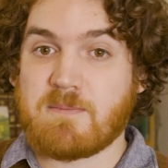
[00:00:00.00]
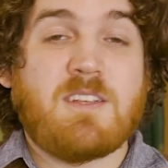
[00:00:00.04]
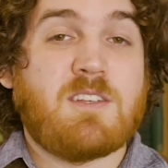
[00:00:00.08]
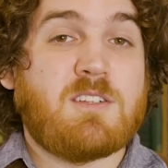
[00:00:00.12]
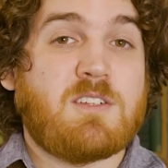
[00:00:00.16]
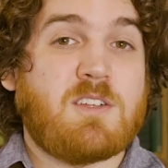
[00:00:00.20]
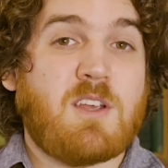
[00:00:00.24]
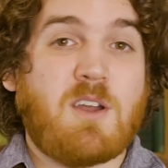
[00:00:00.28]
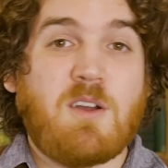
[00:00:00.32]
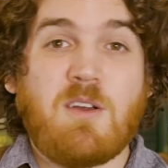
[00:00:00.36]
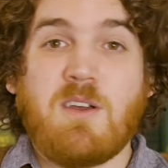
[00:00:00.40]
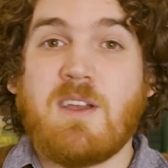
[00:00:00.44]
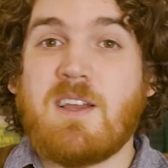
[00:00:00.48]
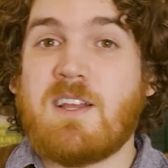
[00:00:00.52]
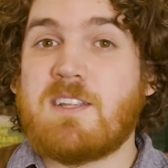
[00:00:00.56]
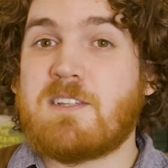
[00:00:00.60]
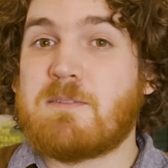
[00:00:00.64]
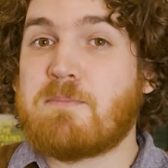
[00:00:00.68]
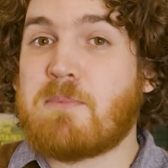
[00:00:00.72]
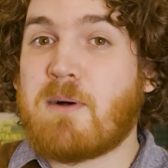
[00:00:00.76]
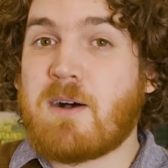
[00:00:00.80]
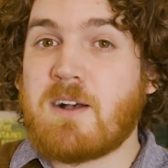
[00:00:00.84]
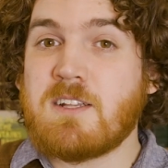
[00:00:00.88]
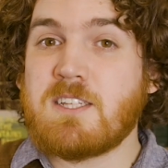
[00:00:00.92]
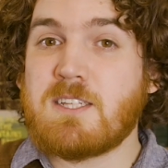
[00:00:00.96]
So it's
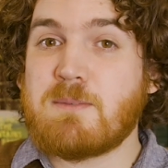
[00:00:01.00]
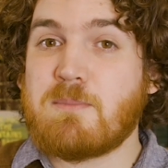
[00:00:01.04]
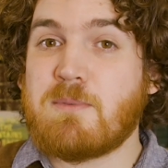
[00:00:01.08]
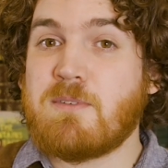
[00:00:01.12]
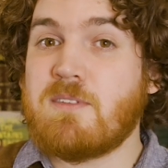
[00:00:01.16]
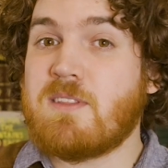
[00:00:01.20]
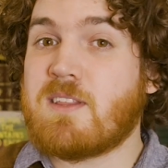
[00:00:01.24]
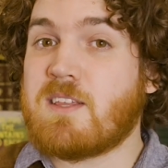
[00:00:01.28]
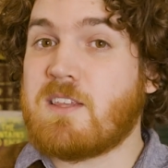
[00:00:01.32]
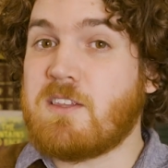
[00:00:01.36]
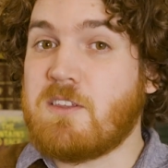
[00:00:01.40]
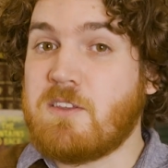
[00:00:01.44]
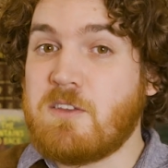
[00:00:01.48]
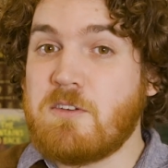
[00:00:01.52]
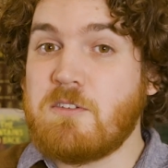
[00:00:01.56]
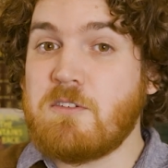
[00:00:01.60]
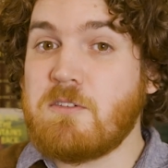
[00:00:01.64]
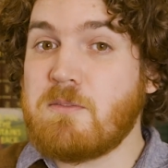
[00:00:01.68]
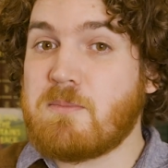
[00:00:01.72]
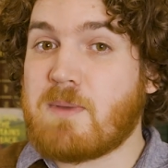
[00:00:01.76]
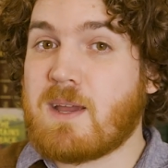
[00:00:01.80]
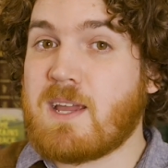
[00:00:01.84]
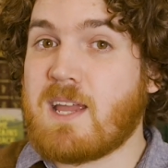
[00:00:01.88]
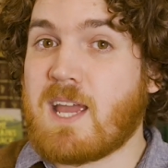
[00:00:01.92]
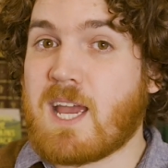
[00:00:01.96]
possible that you
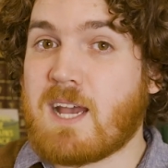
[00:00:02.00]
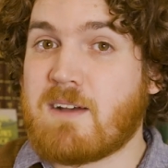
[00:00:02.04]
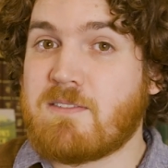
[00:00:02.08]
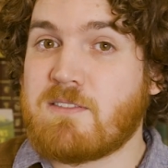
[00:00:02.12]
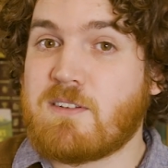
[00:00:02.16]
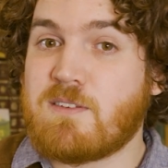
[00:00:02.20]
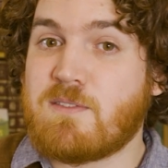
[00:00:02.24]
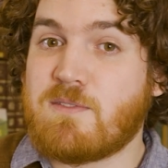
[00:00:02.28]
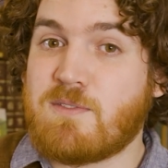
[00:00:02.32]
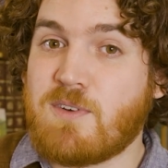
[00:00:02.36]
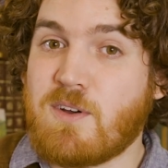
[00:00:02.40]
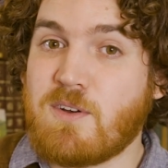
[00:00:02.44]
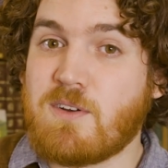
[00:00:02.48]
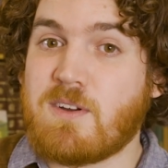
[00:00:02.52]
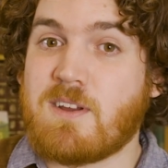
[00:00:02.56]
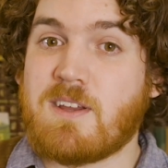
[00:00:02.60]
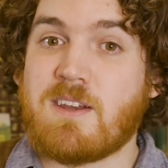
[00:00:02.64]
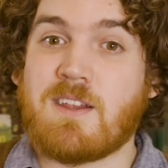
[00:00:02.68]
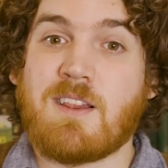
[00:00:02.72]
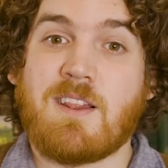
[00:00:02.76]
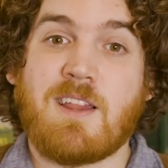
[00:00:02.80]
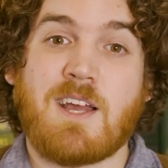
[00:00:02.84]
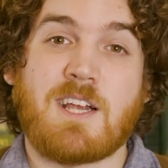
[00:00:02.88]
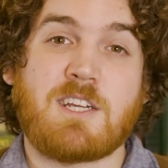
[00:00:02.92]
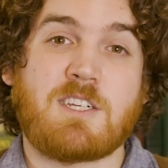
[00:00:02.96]
may have to vote in
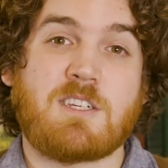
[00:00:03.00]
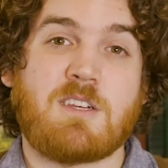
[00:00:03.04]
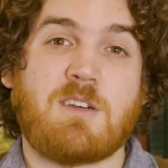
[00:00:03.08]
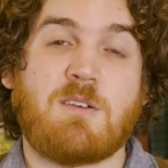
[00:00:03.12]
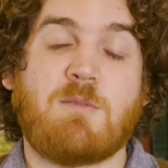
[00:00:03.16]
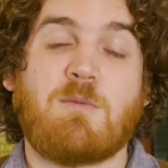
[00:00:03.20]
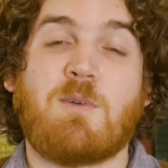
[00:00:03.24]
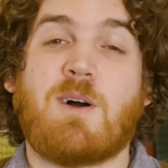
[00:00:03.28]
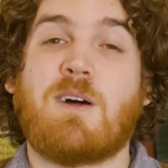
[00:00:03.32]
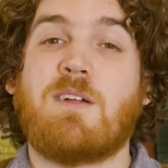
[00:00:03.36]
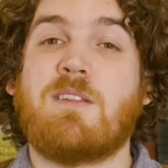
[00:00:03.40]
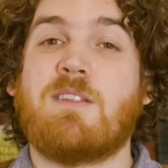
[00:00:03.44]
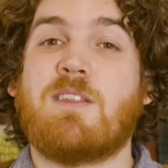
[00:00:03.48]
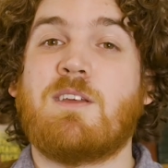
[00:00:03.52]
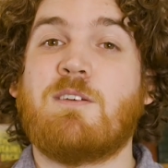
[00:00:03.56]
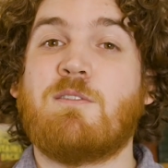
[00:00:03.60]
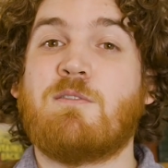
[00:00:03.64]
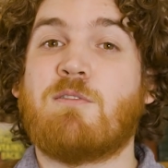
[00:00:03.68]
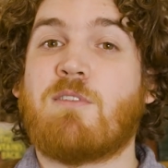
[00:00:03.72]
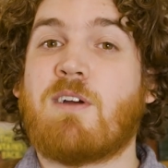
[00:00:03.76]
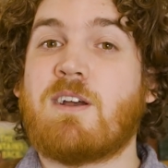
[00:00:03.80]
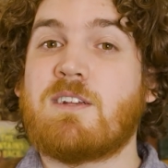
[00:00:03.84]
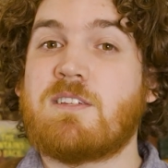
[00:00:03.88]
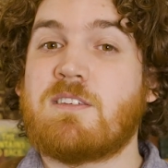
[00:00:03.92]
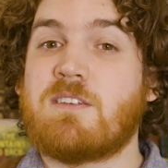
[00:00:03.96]
an election while the
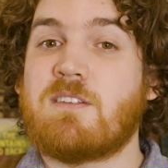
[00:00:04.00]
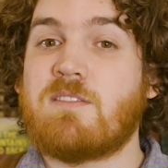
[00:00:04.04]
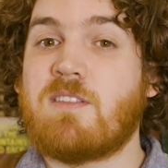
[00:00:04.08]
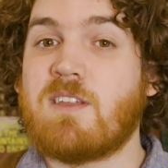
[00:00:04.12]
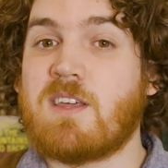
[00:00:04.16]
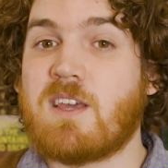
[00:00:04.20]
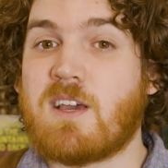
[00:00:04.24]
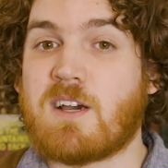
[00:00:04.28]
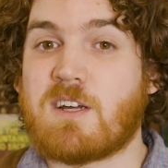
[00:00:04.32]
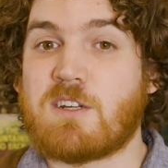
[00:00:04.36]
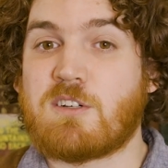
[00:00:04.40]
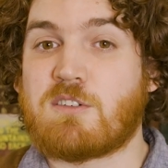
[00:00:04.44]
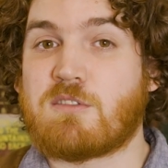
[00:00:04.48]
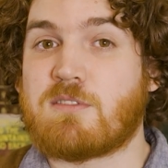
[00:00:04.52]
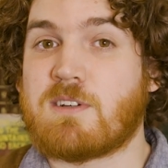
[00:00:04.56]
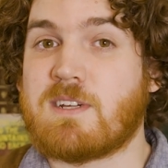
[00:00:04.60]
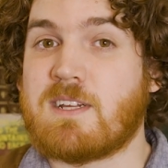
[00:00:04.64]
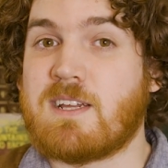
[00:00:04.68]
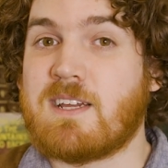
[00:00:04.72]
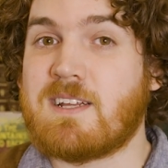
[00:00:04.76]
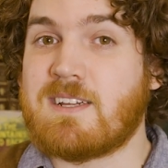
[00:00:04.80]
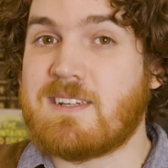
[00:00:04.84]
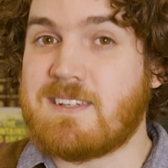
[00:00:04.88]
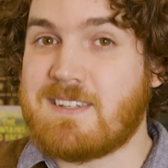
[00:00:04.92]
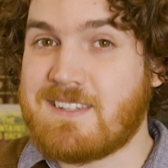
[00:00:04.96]
rest of the
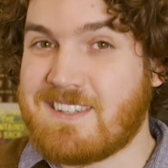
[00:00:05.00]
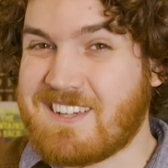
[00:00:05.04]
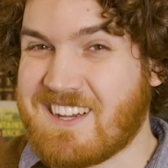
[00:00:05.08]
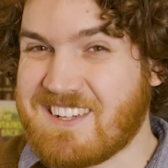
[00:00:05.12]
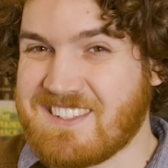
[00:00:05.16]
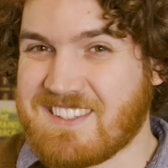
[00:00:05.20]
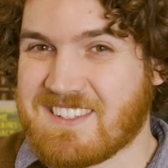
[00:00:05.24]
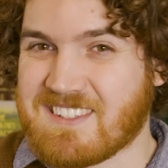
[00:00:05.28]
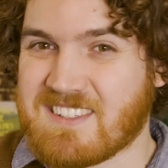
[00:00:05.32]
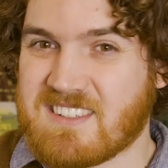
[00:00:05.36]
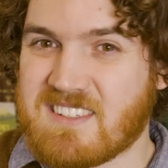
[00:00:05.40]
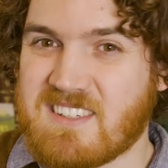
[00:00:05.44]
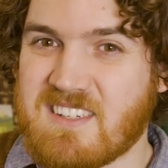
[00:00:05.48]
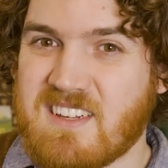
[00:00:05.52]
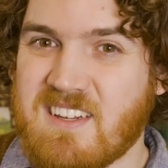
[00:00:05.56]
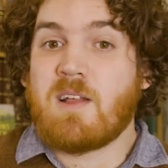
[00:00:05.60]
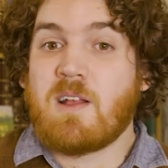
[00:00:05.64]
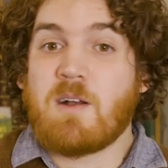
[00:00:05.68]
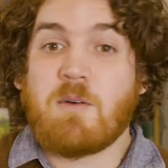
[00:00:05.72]
country doesn't.